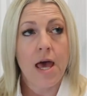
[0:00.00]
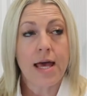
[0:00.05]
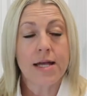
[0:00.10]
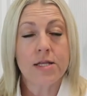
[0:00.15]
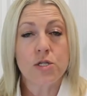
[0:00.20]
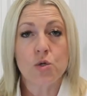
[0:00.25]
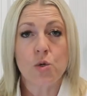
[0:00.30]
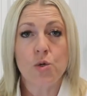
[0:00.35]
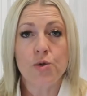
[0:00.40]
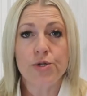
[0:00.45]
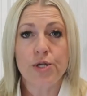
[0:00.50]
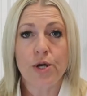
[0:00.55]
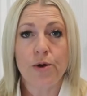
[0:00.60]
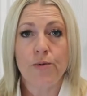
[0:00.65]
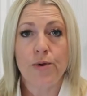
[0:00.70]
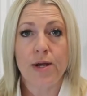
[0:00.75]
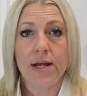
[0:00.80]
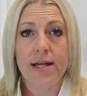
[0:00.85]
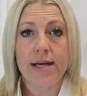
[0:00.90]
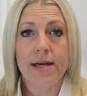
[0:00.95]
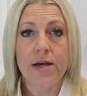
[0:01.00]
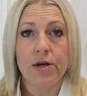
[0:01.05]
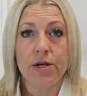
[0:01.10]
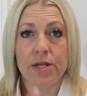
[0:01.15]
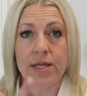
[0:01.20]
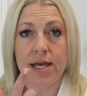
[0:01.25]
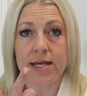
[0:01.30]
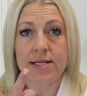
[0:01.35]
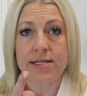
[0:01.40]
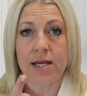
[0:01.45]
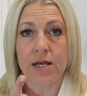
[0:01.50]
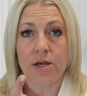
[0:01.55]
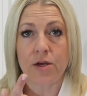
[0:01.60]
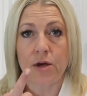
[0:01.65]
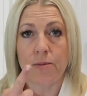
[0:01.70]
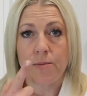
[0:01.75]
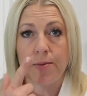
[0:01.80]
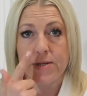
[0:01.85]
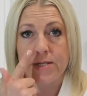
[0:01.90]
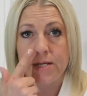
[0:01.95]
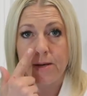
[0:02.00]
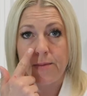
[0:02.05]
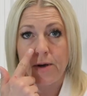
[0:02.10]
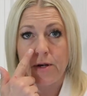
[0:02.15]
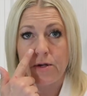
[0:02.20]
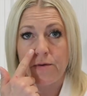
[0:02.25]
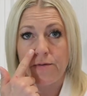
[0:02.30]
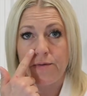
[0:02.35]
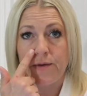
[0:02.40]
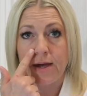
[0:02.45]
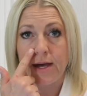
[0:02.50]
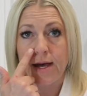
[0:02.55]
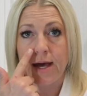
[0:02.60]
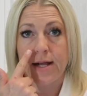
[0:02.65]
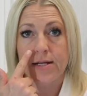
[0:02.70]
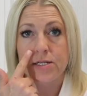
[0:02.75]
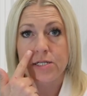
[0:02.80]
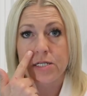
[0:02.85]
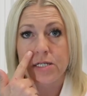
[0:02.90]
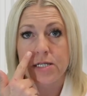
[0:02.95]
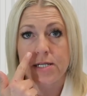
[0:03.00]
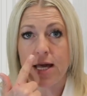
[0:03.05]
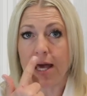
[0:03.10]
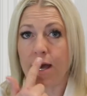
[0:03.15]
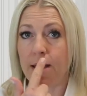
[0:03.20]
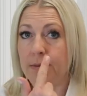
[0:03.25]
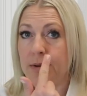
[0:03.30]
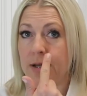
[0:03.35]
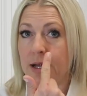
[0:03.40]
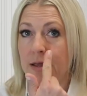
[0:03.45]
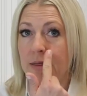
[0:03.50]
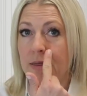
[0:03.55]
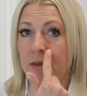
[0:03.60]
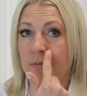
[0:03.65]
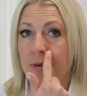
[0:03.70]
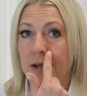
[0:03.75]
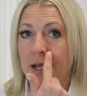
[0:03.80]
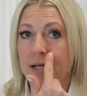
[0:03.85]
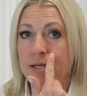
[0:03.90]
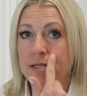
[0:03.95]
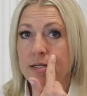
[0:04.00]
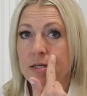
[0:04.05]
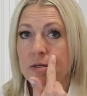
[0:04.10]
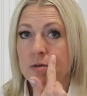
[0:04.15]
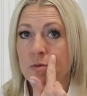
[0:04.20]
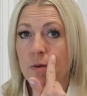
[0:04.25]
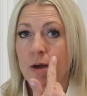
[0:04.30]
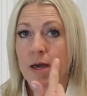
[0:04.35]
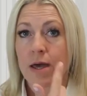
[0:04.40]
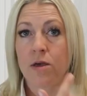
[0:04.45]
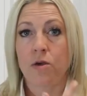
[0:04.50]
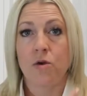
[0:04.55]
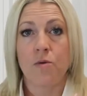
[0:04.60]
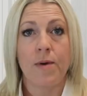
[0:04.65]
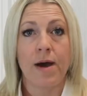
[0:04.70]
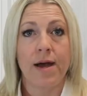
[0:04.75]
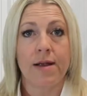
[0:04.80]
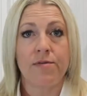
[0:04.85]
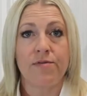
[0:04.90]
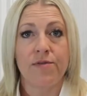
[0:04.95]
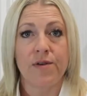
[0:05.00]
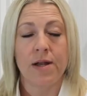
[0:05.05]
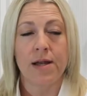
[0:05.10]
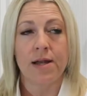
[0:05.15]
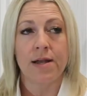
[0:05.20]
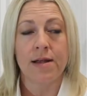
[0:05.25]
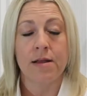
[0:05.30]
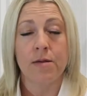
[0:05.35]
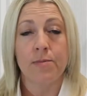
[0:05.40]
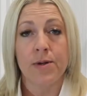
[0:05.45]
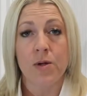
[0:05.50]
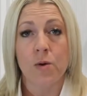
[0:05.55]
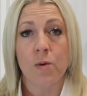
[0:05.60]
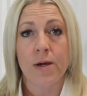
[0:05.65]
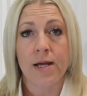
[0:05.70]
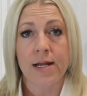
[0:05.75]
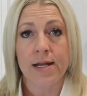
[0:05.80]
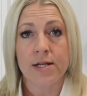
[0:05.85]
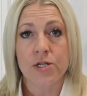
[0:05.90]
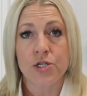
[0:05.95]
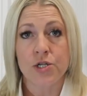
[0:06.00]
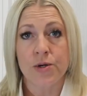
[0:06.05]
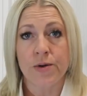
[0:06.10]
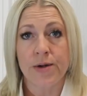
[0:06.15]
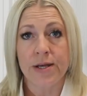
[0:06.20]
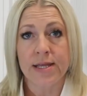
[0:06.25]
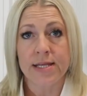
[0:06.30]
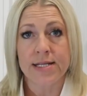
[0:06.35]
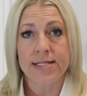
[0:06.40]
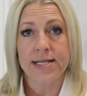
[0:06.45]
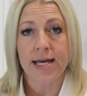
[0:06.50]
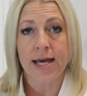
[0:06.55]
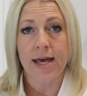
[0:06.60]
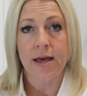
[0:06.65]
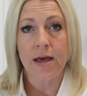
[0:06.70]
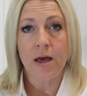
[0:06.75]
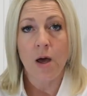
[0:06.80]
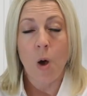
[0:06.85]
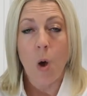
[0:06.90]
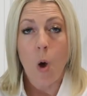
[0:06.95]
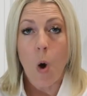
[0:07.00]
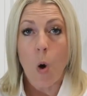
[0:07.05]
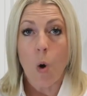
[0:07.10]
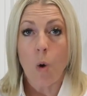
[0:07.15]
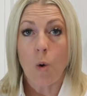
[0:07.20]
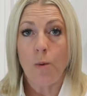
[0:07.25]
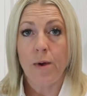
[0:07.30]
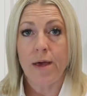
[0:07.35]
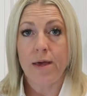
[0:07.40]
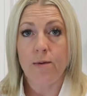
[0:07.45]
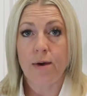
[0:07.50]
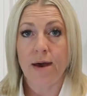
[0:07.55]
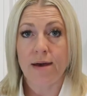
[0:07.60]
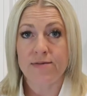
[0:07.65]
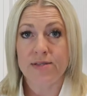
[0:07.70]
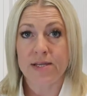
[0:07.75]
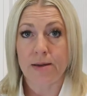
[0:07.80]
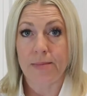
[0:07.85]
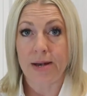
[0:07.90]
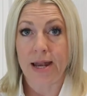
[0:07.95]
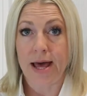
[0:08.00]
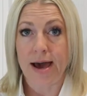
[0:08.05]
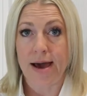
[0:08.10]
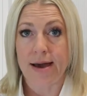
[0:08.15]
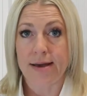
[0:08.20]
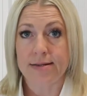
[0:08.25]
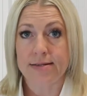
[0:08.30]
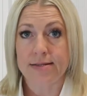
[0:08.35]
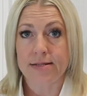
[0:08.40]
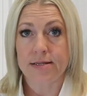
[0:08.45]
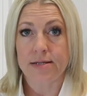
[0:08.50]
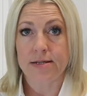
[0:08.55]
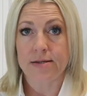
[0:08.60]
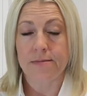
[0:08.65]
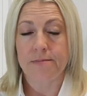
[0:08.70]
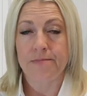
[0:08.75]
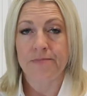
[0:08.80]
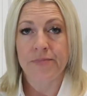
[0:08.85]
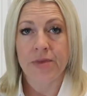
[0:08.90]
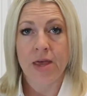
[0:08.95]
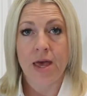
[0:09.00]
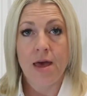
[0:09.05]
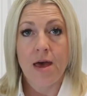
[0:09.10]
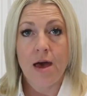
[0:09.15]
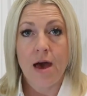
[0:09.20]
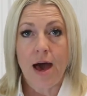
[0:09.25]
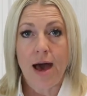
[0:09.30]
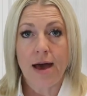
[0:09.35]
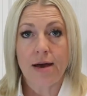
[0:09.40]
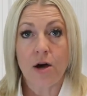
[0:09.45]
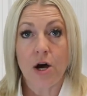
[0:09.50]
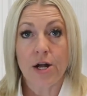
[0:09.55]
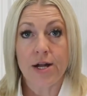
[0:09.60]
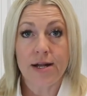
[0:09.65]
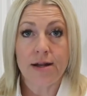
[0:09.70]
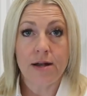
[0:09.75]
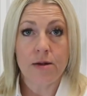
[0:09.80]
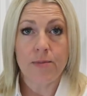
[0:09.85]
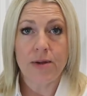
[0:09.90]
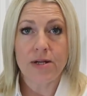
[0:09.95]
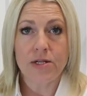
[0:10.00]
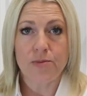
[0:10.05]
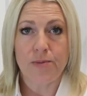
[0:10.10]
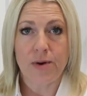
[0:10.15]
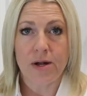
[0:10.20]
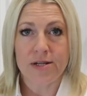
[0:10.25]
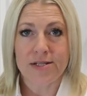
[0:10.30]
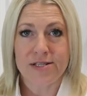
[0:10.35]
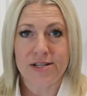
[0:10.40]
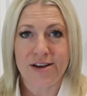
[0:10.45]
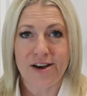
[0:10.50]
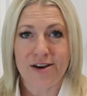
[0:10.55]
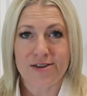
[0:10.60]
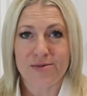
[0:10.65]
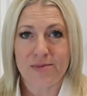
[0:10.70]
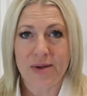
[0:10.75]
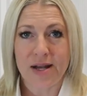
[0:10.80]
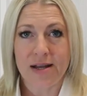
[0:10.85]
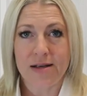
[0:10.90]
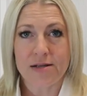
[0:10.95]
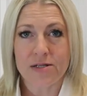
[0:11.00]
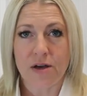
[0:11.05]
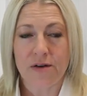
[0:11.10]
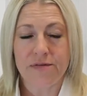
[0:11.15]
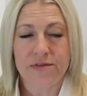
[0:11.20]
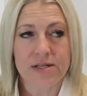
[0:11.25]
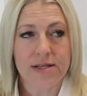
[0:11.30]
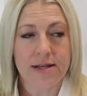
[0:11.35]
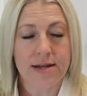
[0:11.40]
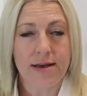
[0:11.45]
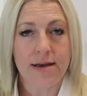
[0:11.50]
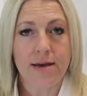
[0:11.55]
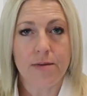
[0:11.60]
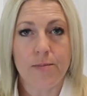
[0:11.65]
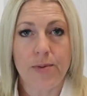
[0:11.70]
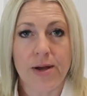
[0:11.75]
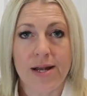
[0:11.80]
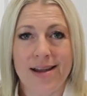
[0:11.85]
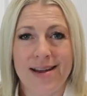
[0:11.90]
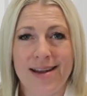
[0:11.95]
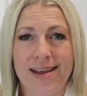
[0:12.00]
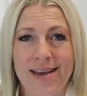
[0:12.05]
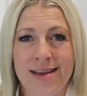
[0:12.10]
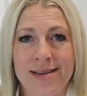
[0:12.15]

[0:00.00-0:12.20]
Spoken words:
It's also really good, they say you can put some on your finger and just dab it in the places where you might feel a little bit oily during the day, or where you have some lines. I got it at Metropolitan Cosmetics, obviously, but it